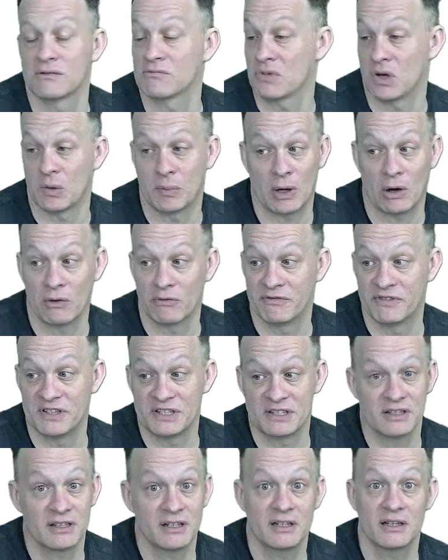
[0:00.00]
About
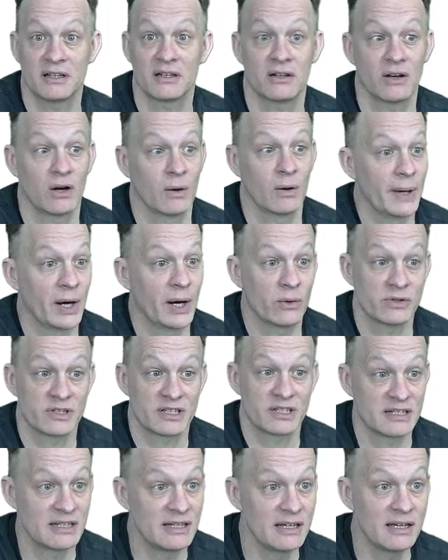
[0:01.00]
visiting, about
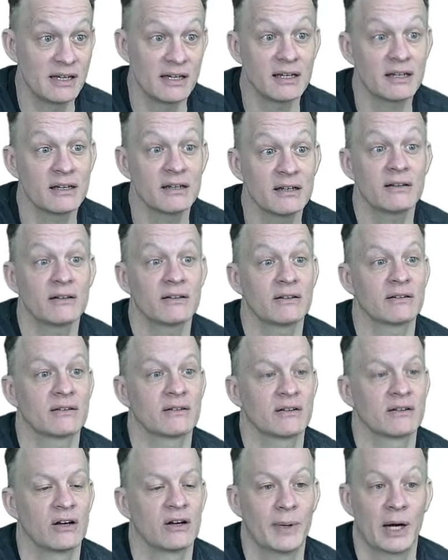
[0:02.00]
seeing,
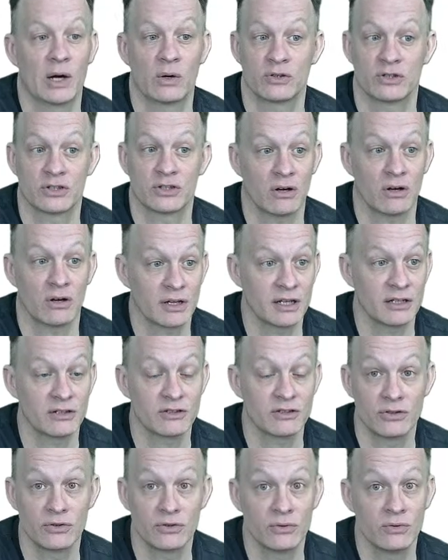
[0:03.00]
about talking
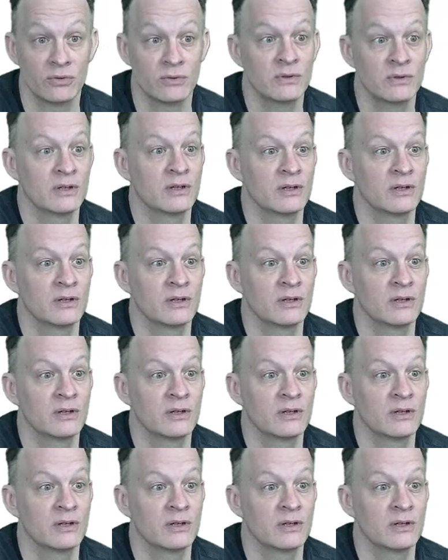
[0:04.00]
to,